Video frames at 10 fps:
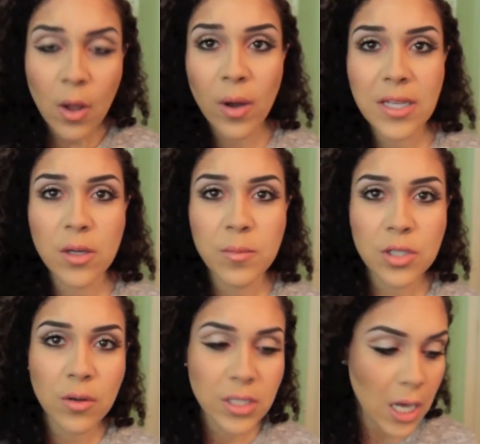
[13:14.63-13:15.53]
Okay, so I'm
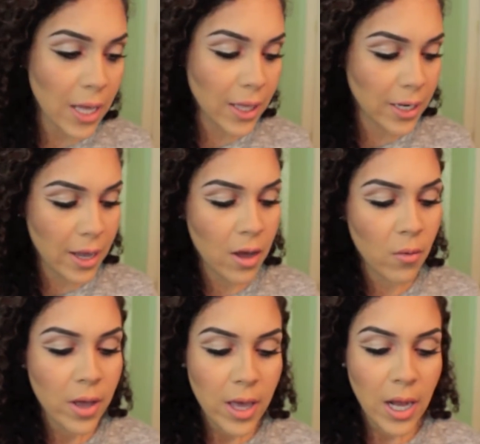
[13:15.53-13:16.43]
just going to highlight
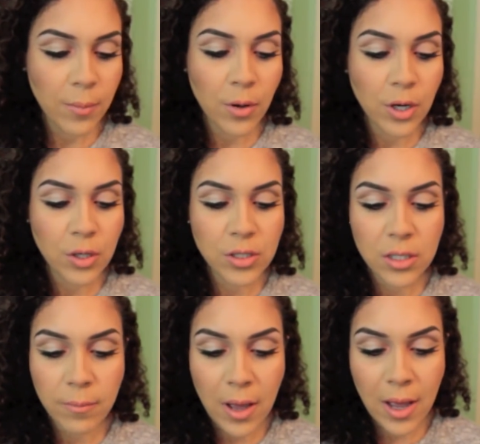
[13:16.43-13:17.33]
now. I'm going to
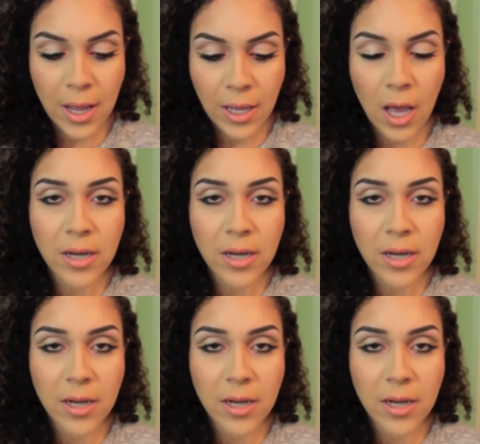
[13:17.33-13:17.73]
use my